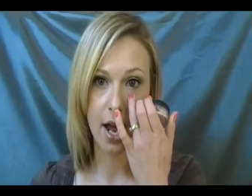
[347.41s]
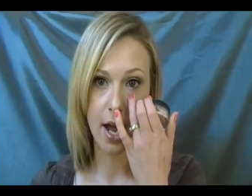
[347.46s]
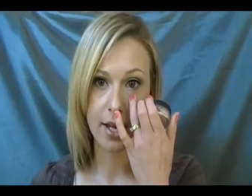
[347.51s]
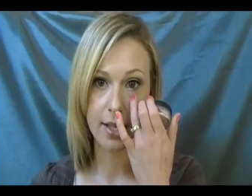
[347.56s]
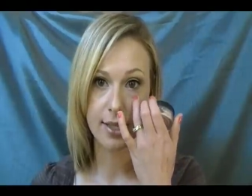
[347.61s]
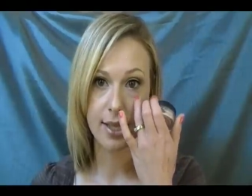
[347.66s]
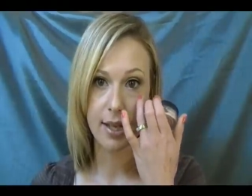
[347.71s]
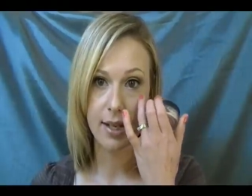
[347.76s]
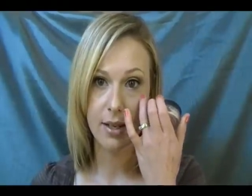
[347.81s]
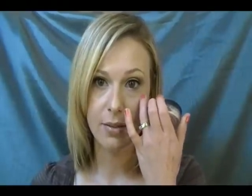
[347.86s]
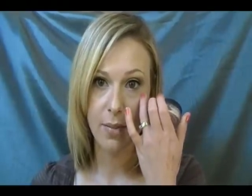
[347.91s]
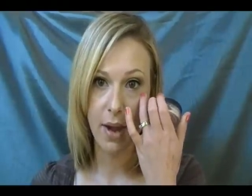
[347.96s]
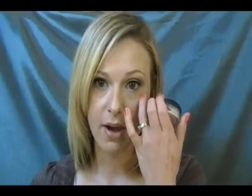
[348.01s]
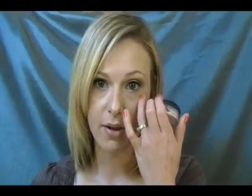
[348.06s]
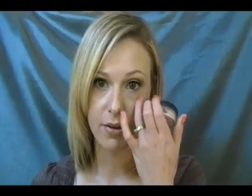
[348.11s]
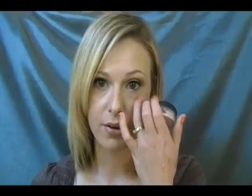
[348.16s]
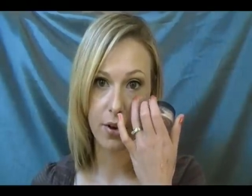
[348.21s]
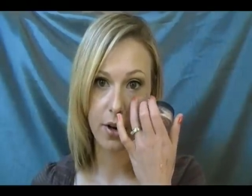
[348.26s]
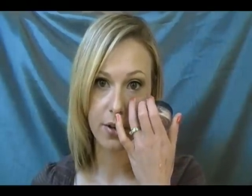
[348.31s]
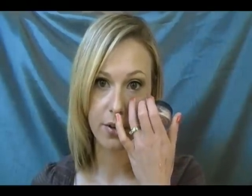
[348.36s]
eye setting
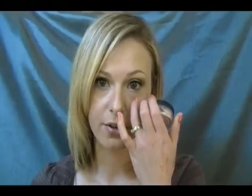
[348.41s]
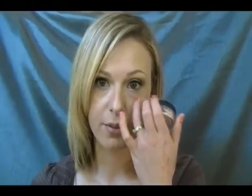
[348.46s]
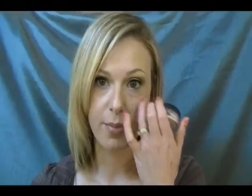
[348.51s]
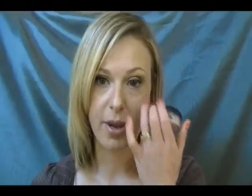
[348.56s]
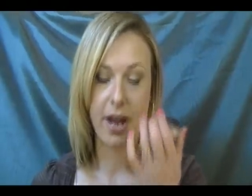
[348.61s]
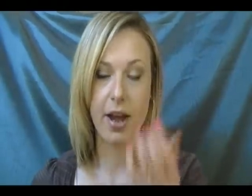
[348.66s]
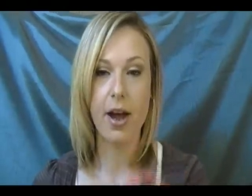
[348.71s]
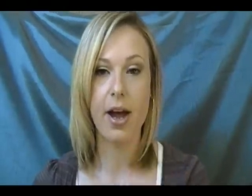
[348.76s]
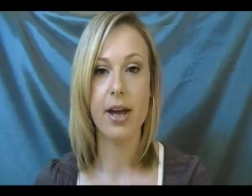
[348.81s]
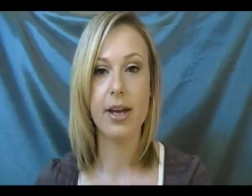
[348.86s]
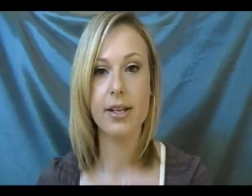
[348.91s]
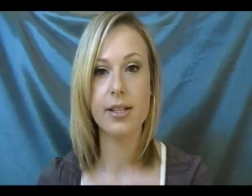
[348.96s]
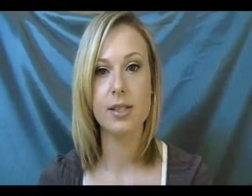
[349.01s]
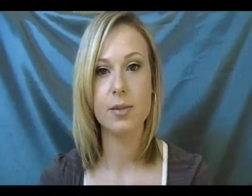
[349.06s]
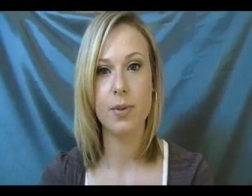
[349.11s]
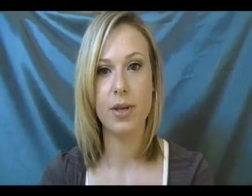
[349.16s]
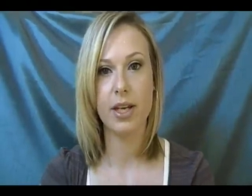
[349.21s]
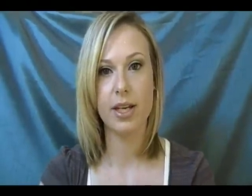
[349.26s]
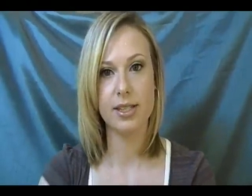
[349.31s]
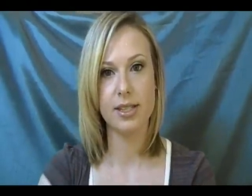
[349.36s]
powder under my
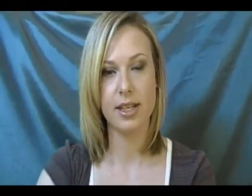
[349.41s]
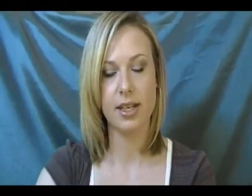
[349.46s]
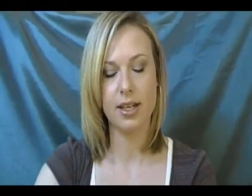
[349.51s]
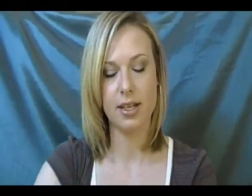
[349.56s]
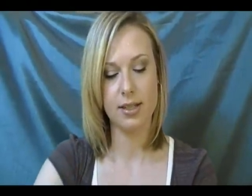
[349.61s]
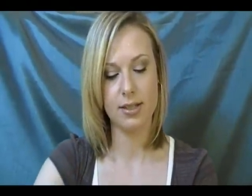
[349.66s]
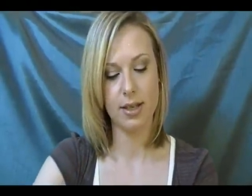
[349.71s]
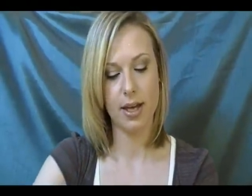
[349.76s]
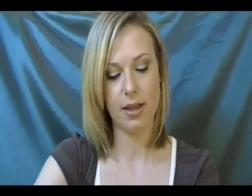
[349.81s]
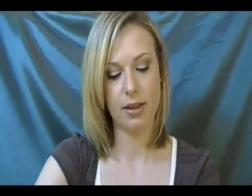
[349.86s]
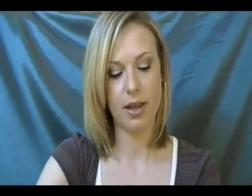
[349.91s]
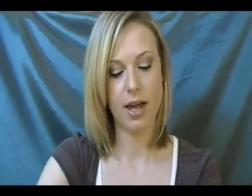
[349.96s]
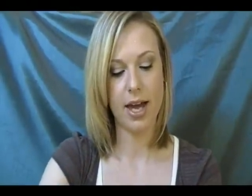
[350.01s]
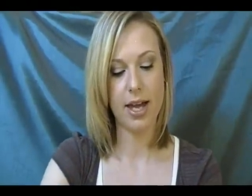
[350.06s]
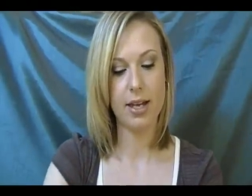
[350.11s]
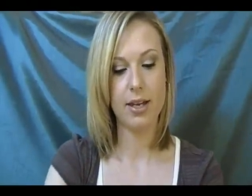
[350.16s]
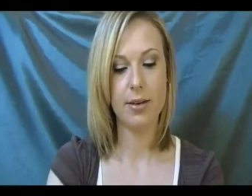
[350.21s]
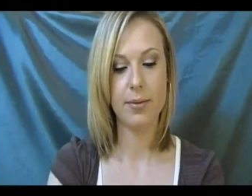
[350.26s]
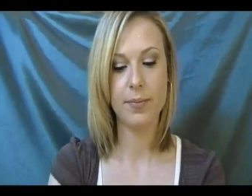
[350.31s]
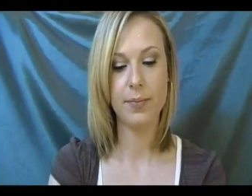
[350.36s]
eyes because it is a
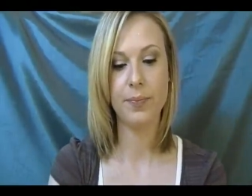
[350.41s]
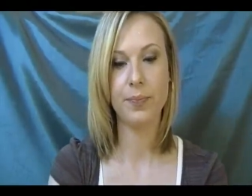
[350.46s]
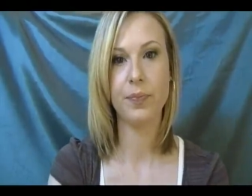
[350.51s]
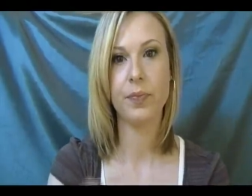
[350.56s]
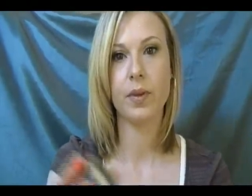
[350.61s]
light,